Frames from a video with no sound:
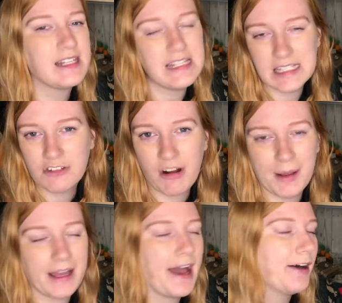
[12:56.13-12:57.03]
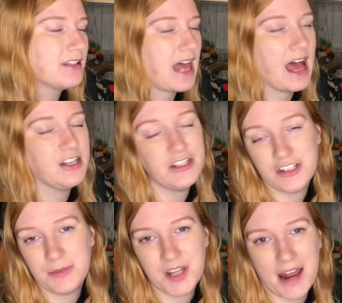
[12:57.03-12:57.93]
Instagram accounts and
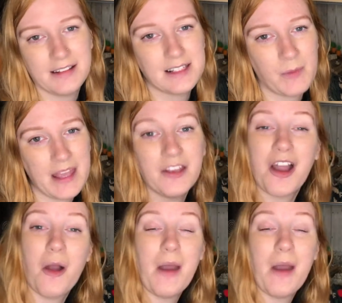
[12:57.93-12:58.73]
YouTube channels where you can go